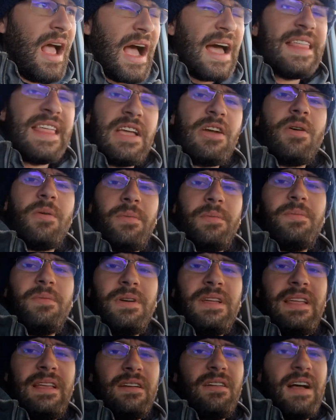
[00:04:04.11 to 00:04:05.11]
I think
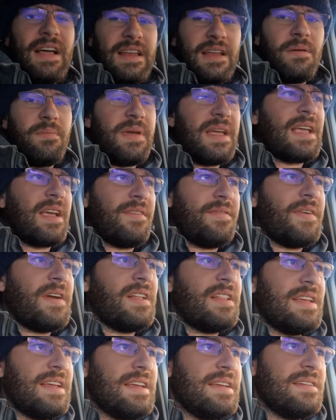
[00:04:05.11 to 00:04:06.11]
it'll end up being a
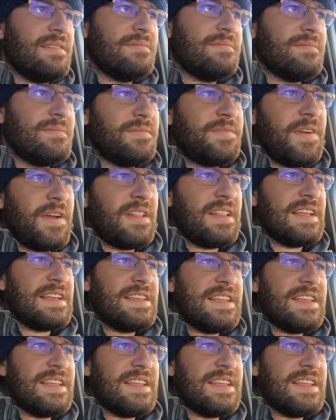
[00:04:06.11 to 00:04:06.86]
fairly